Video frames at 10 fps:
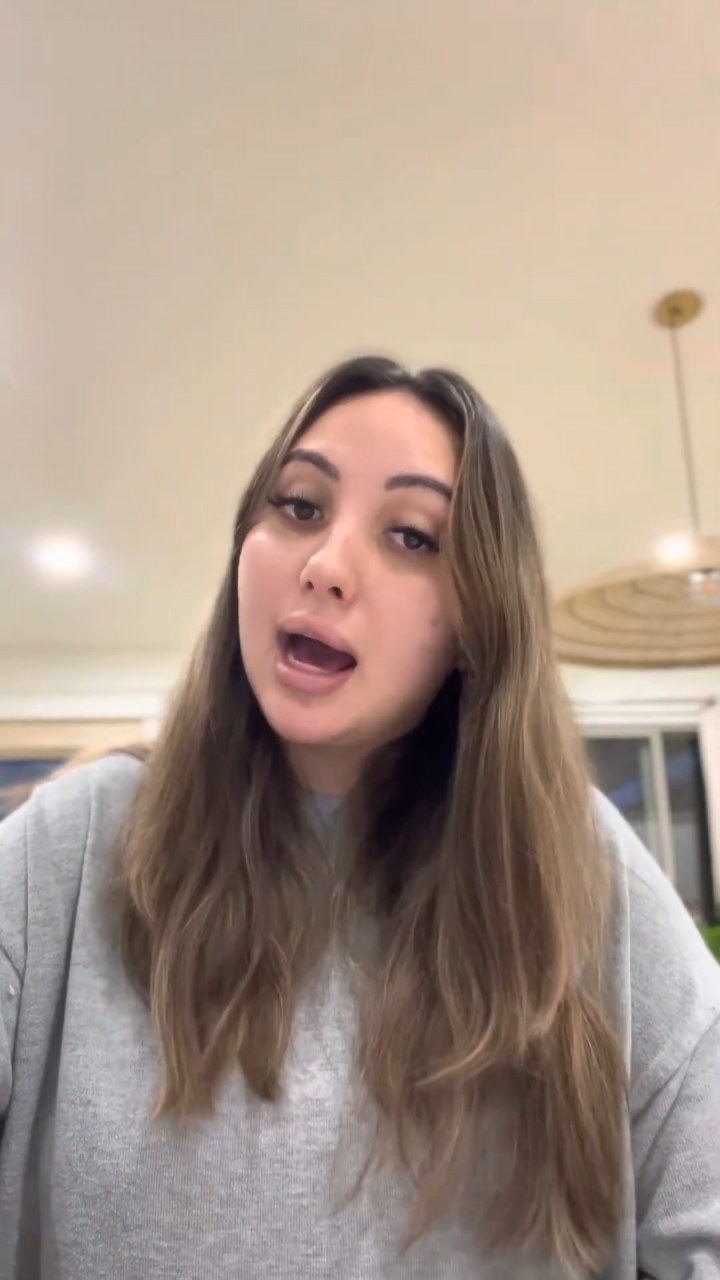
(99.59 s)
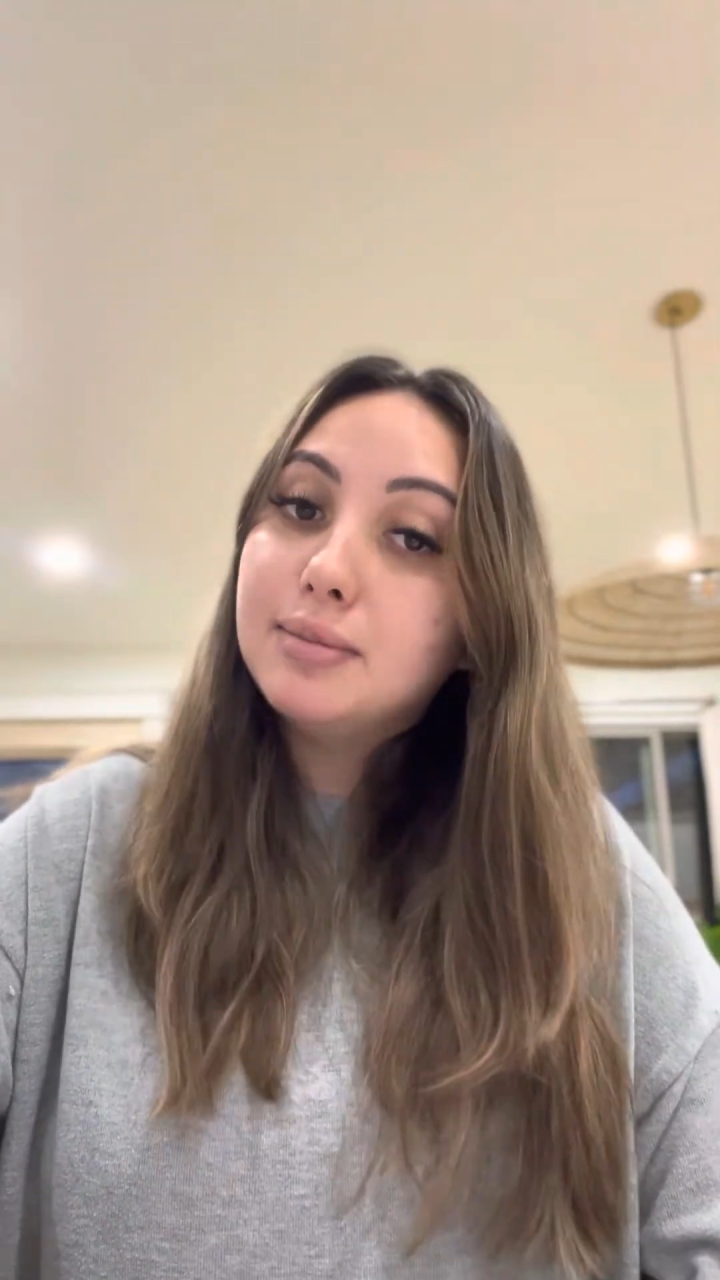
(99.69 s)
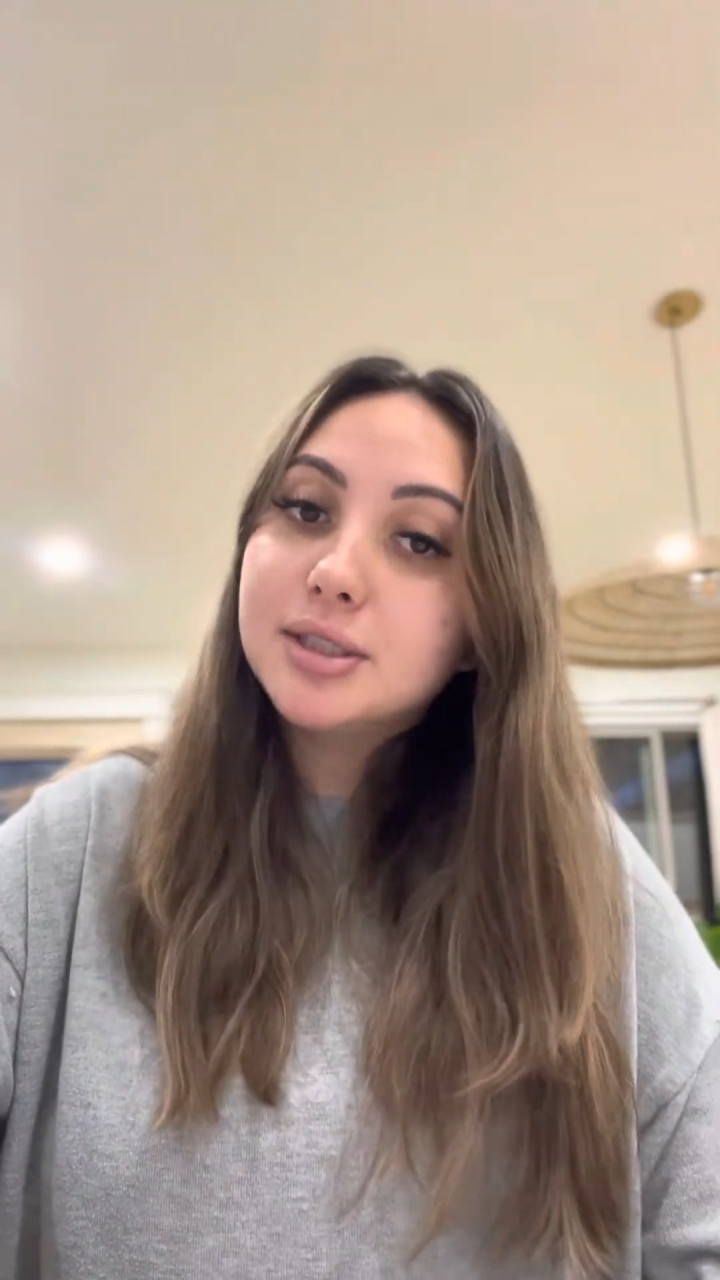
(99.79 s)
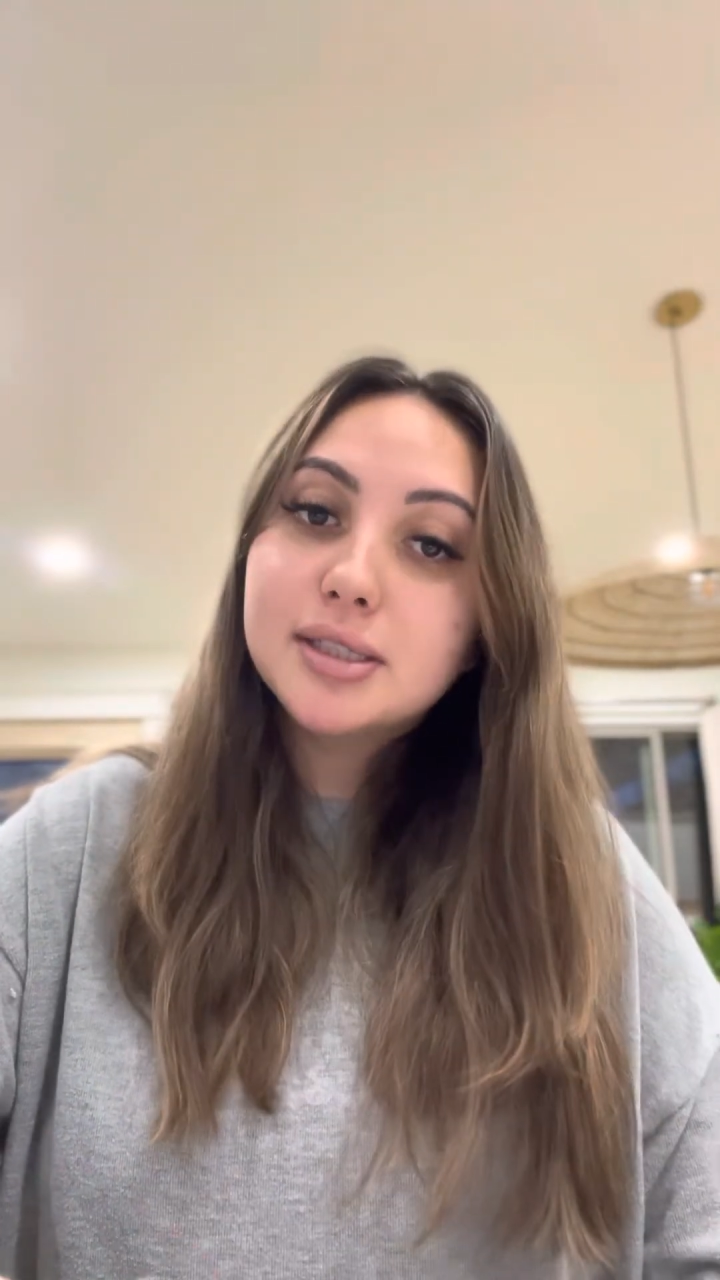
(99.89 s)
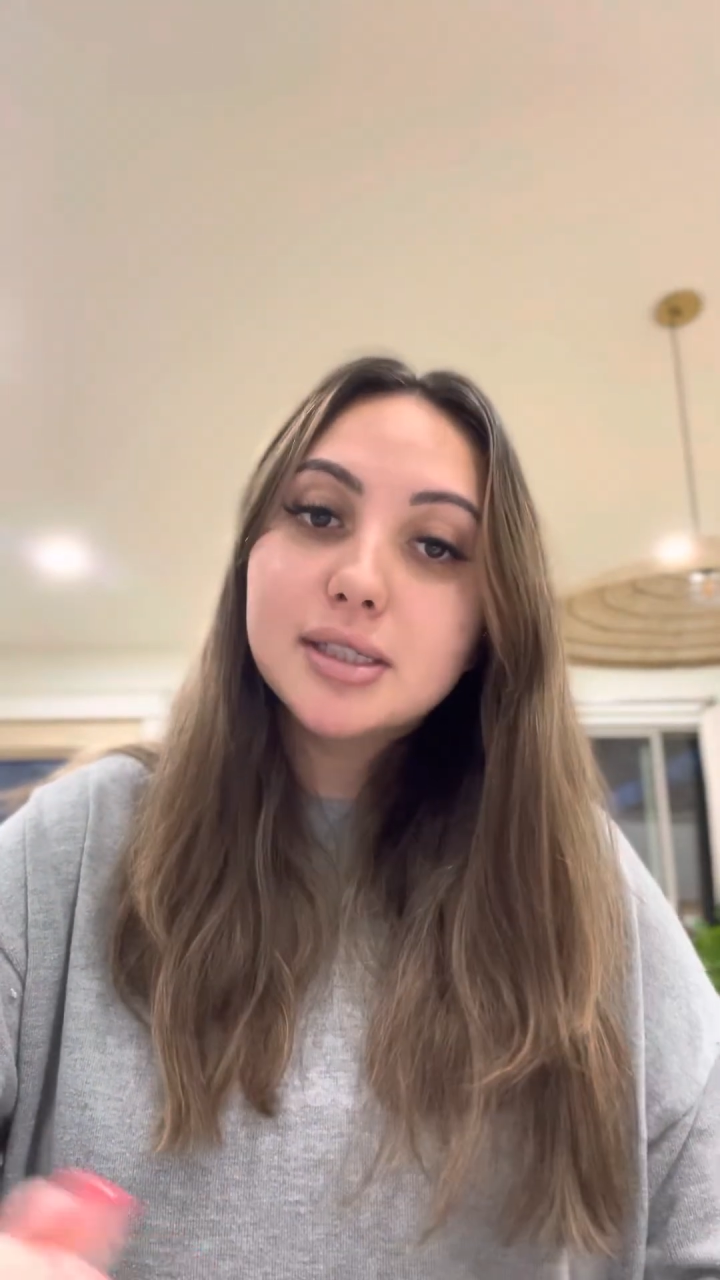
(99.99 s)

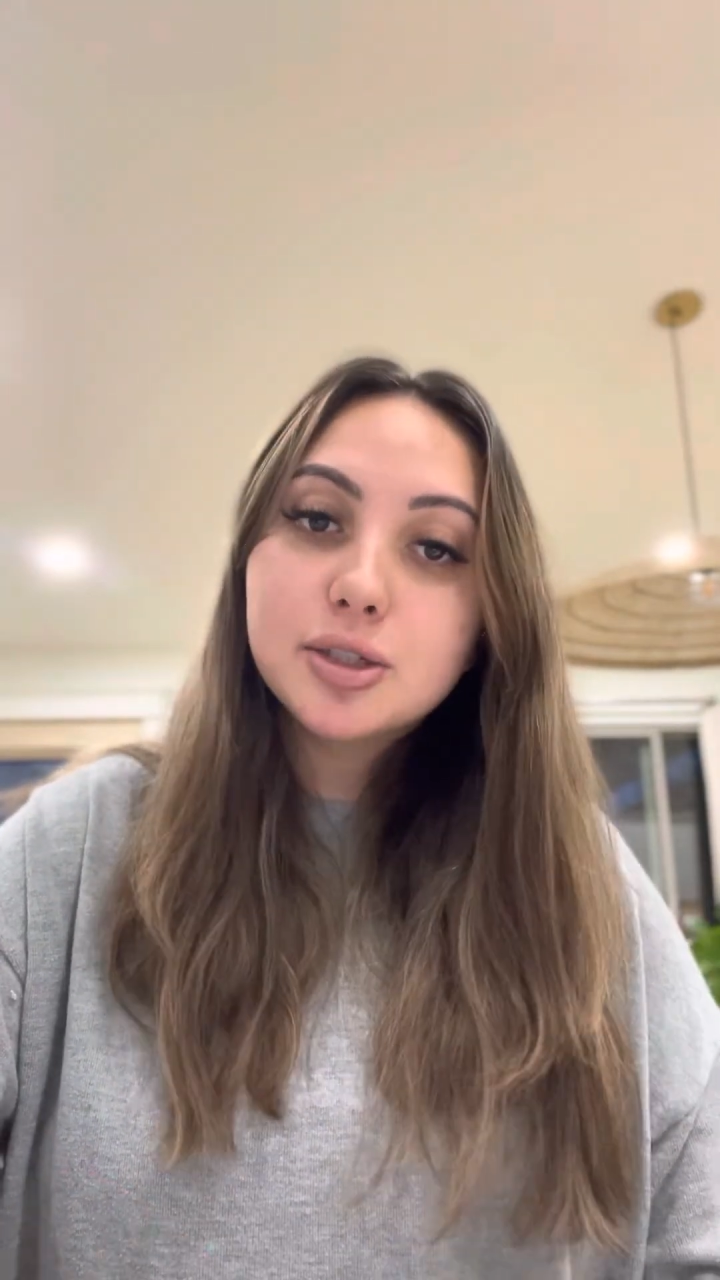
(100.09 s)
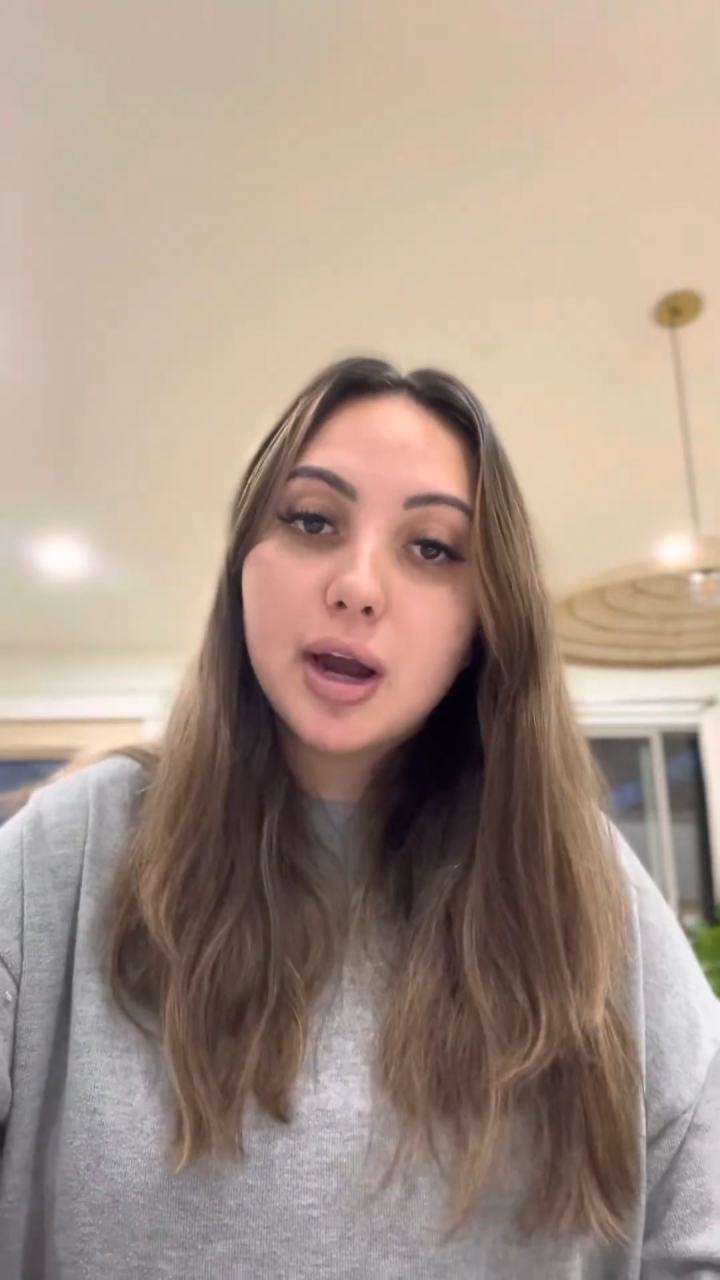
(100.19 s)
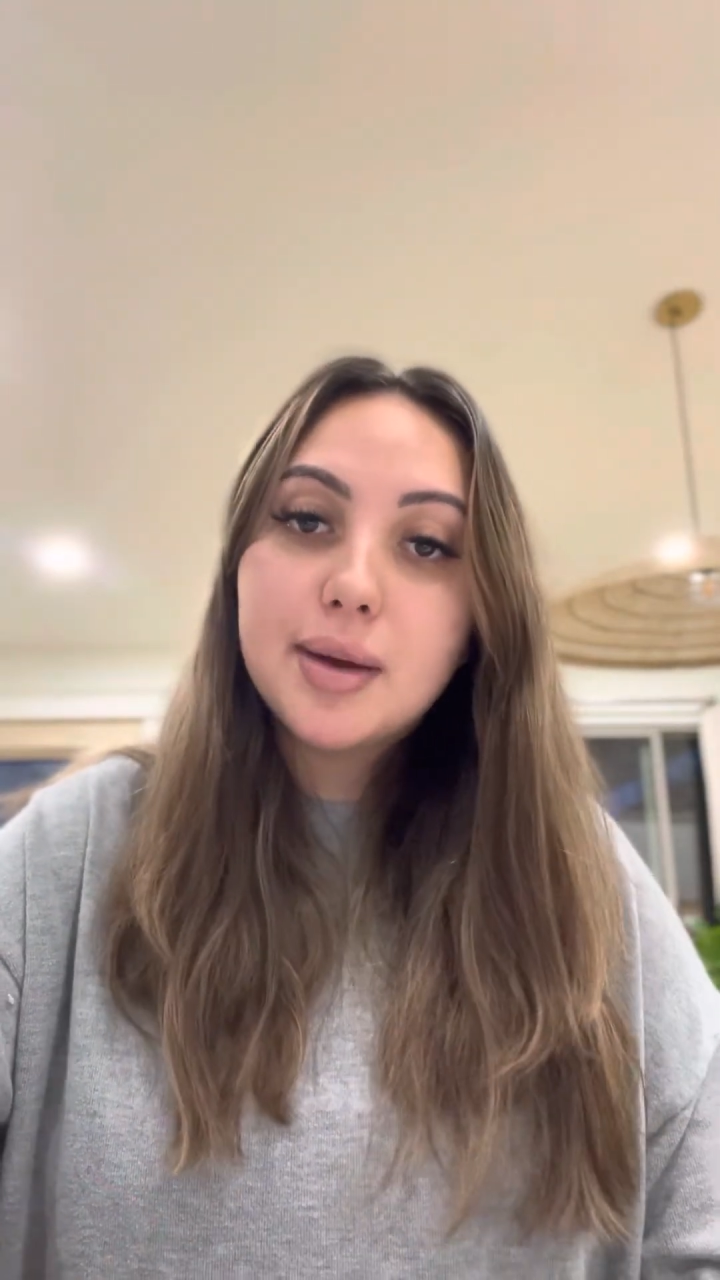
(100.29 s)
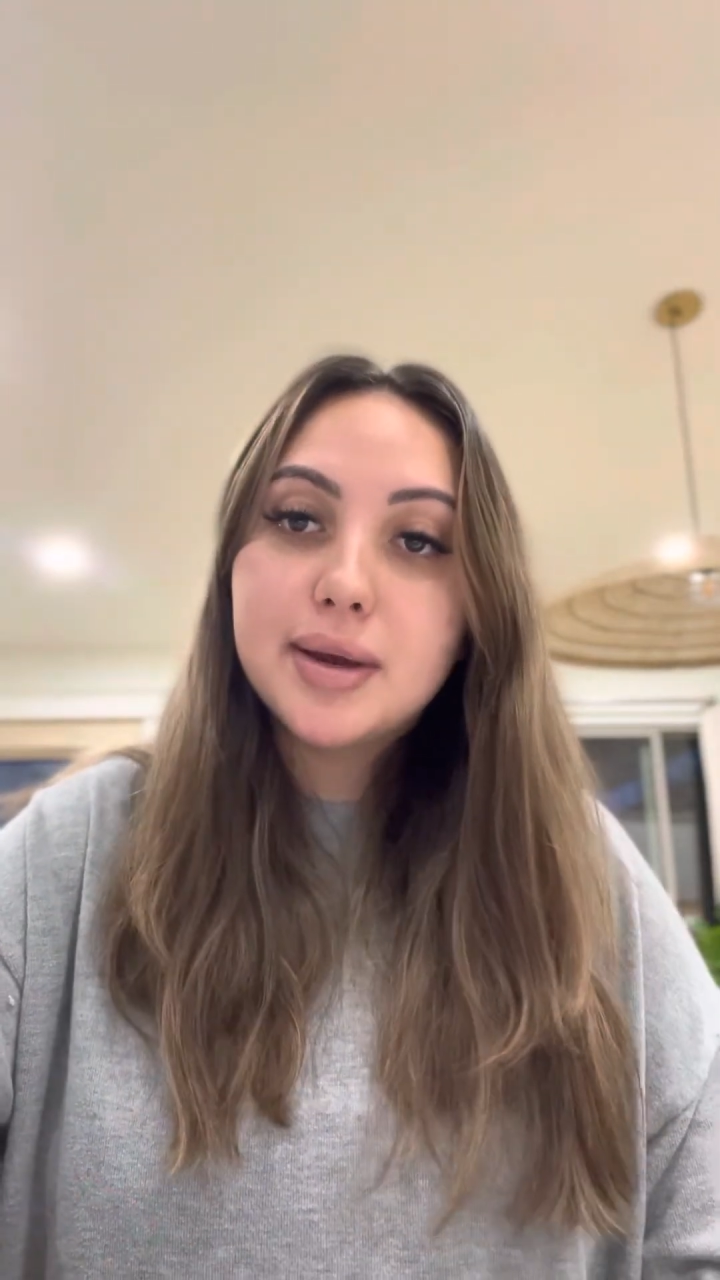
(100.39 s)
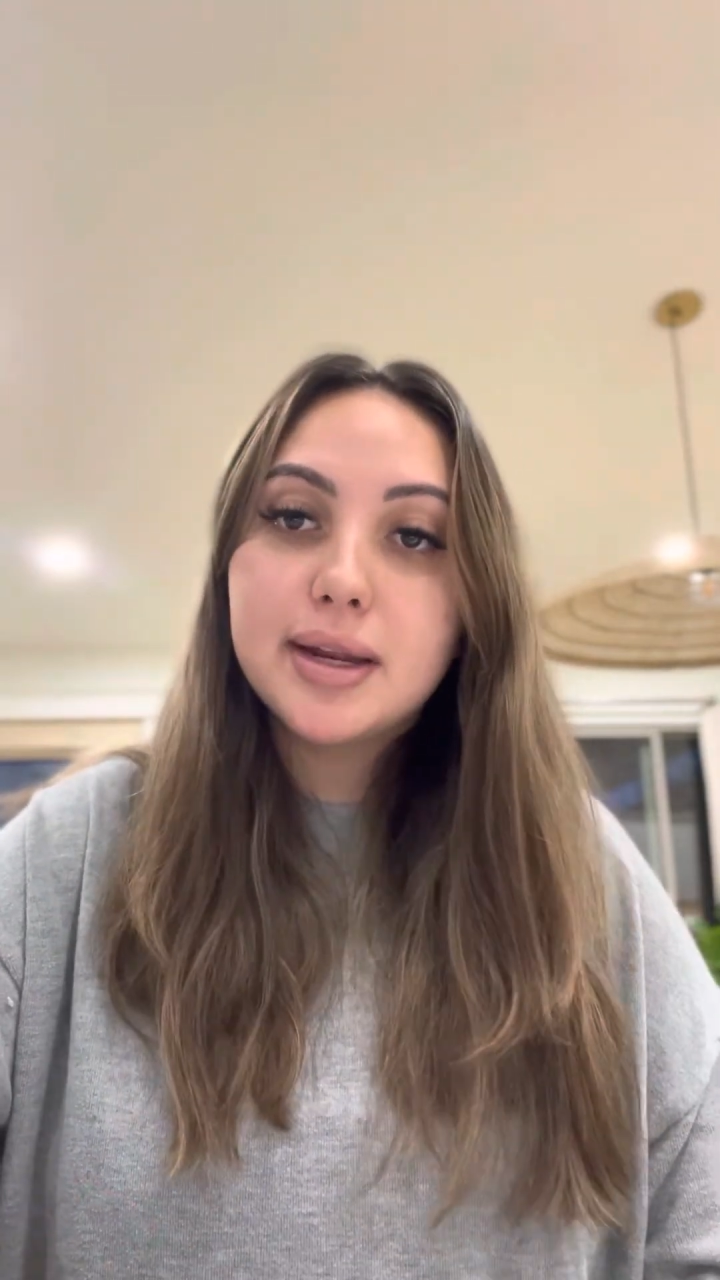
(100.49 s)
just
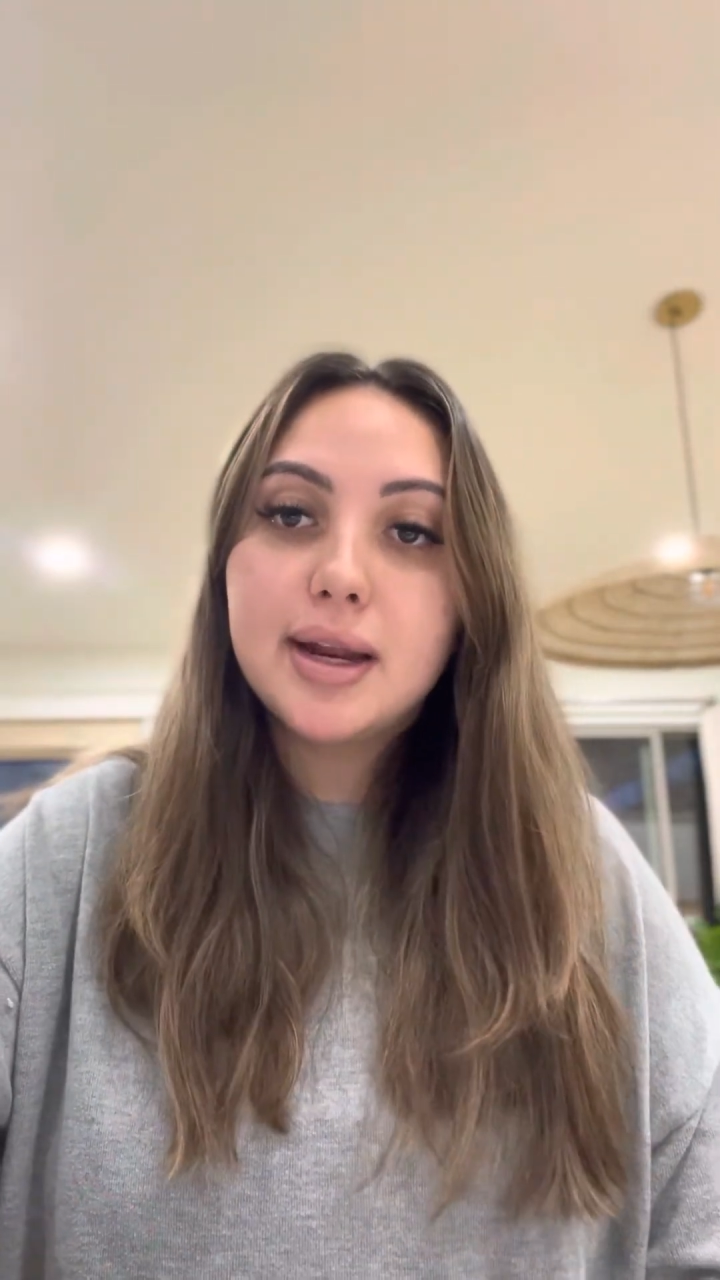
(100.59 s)
describing